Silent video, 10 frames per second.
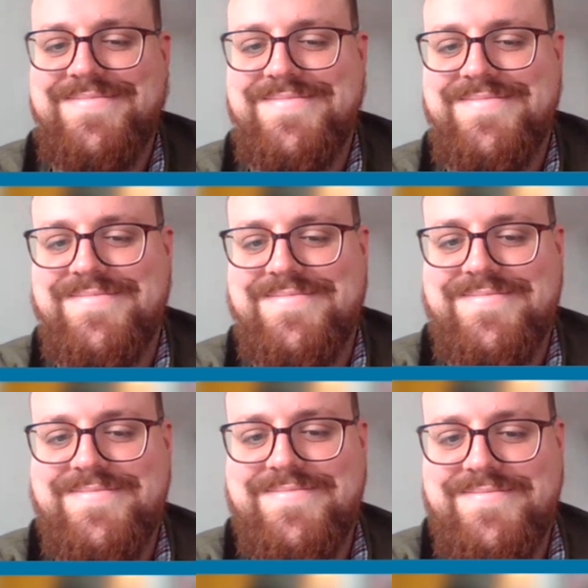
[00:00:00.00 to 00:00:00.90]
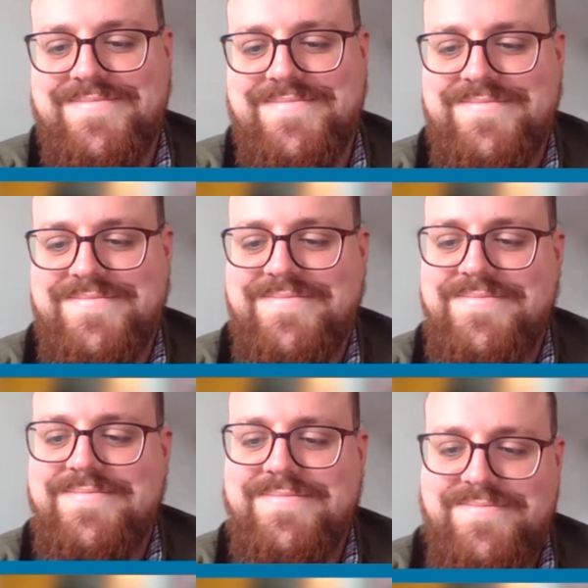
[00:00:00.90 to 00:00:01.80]

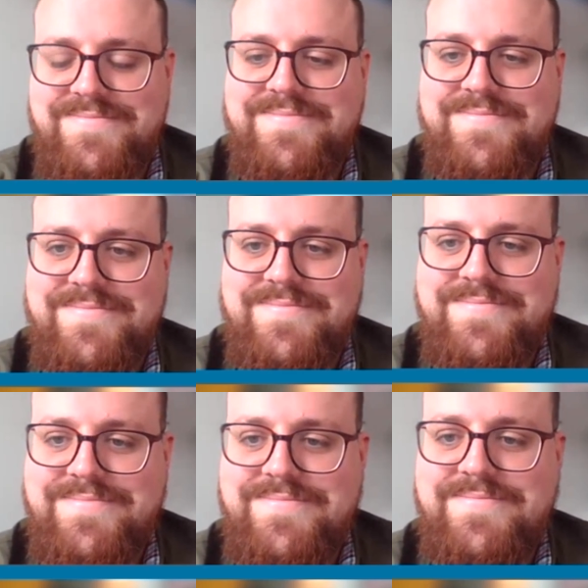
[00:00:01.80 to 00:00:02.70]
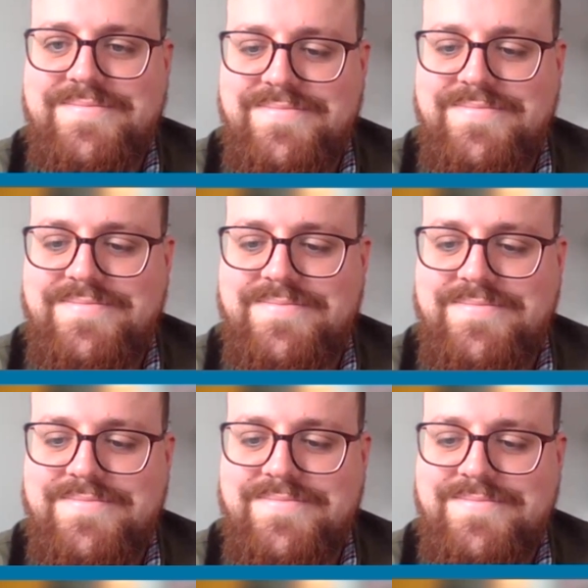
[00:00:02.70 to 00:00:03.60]

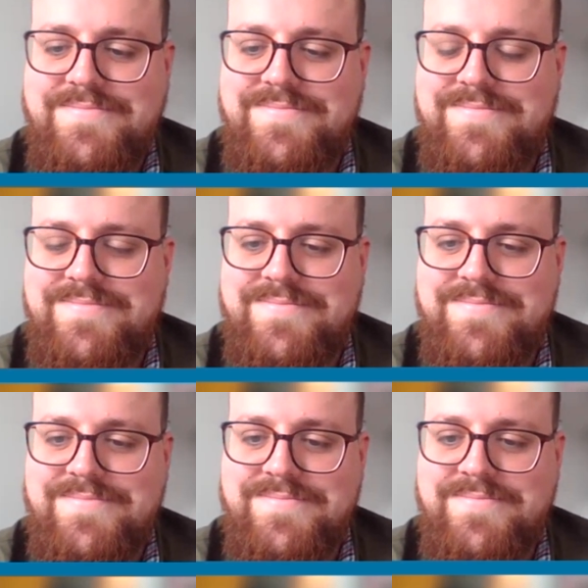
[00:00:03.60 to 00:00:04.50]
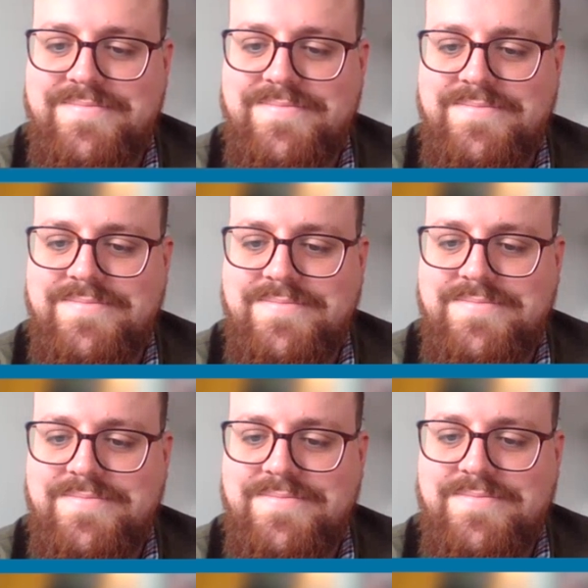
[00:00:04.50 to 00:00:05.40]

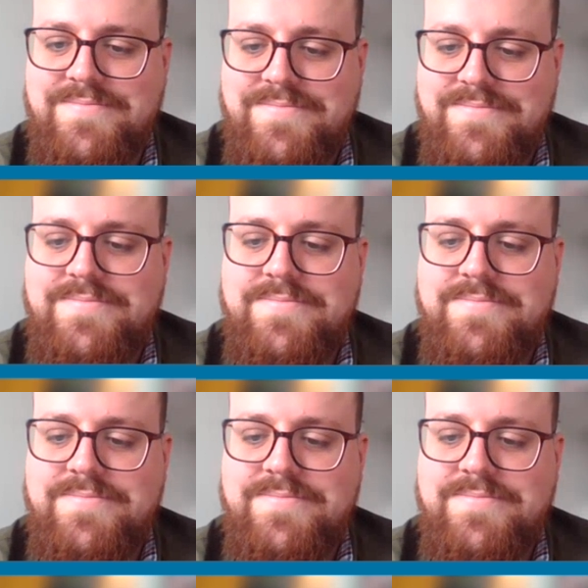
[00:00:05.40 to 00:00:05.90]
The person shown says nothing.